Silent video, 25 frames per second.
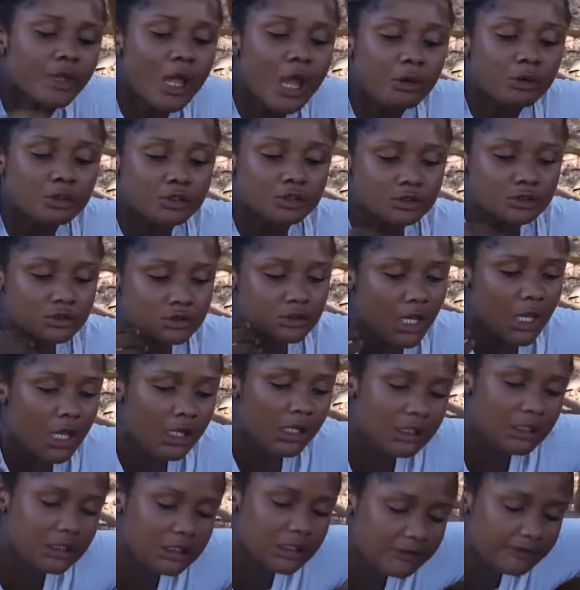I was
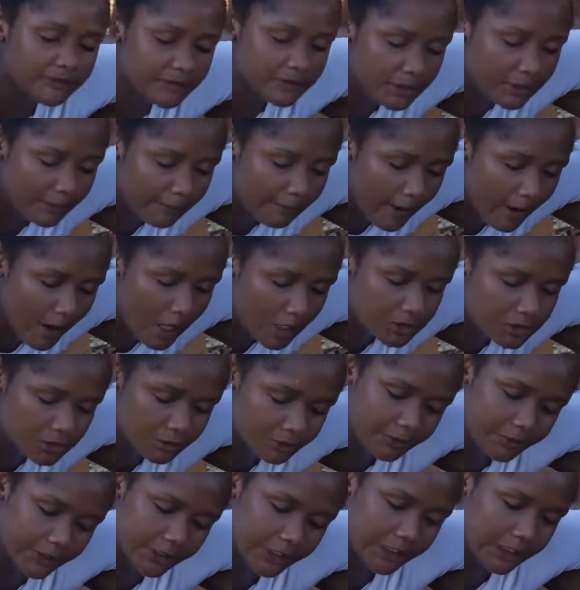given the power
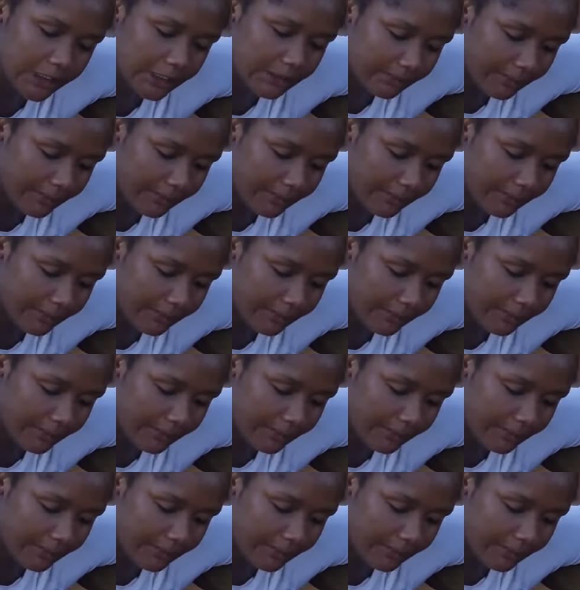to bring